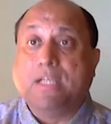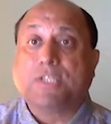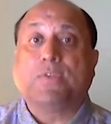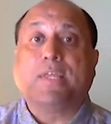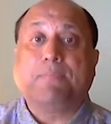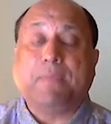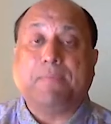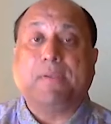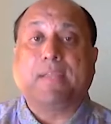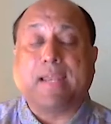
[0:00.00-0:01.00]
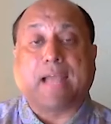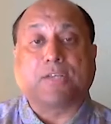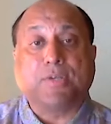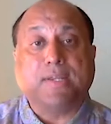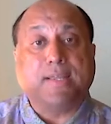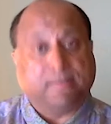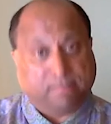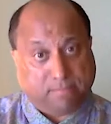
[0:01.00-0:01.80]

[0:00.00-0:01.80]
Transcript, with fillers: so that people can actually,